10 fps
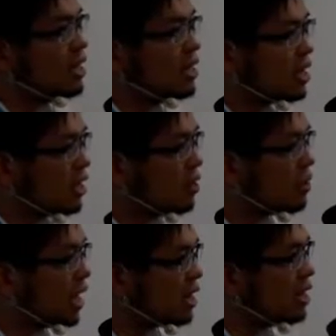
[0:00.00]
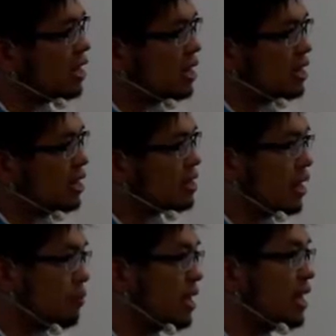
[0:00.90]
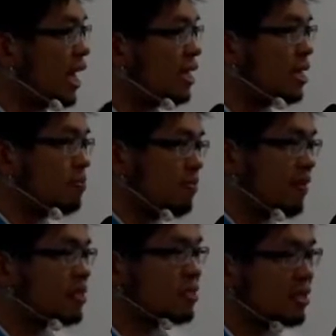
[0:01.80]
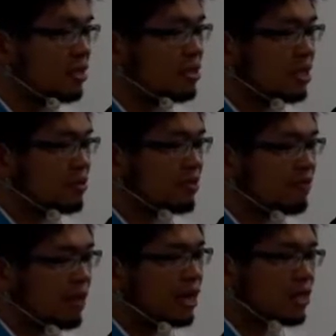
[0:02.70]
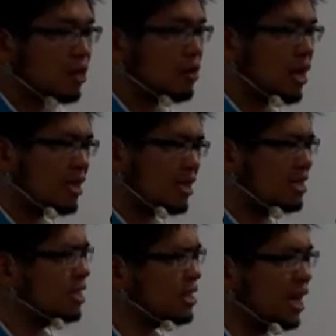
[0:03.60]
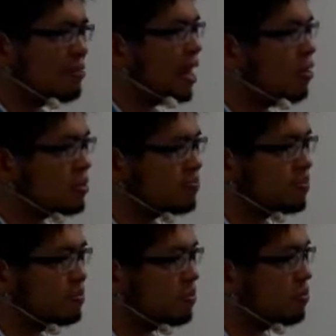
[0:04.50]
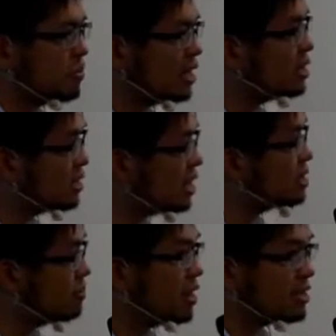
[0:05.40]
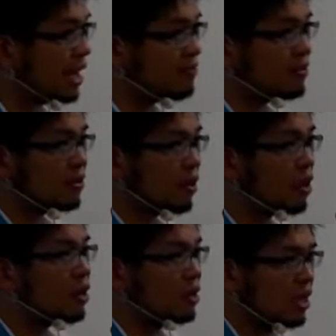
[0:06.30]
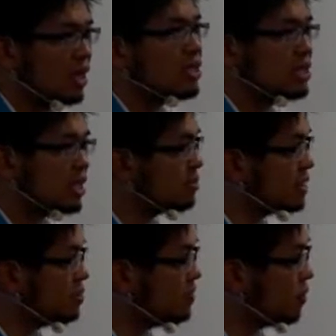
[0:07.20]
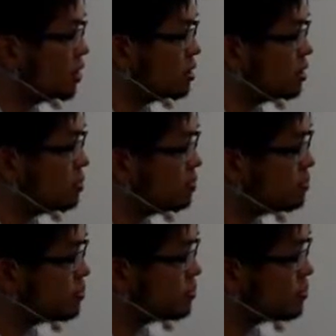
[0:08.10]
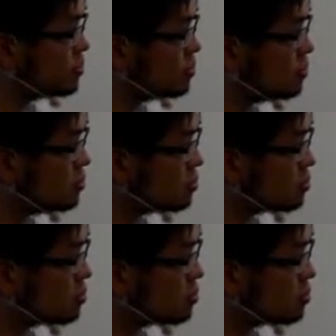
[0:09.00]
The codec that we ended up eventually using was a Flash codec that just came out less than six months after, or six months before. Why did you jump on Flash at the time?